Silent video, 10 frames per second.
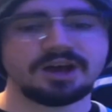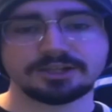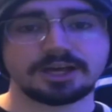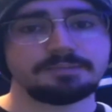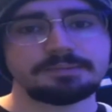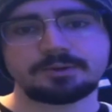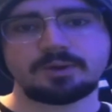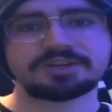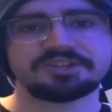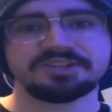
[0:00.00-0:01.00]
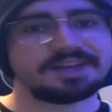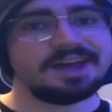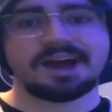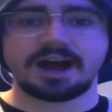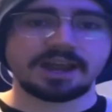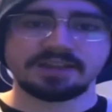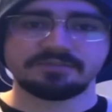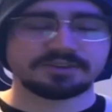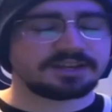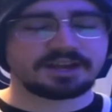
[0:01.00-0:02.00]
A lot of people questioned it. I
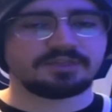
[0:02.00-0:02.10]
never did.